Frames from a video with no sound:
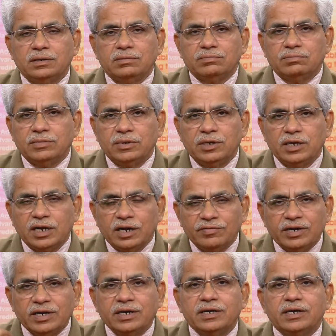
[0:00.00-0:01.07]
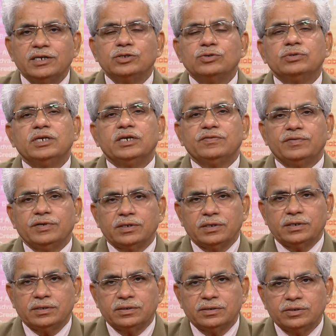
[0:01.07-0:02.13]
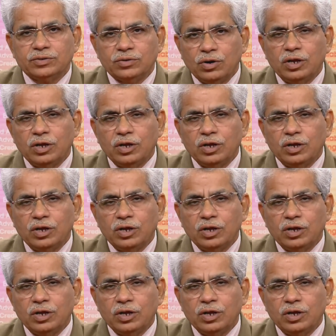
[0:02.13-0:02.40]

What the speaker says: recover and rescue that worker. So all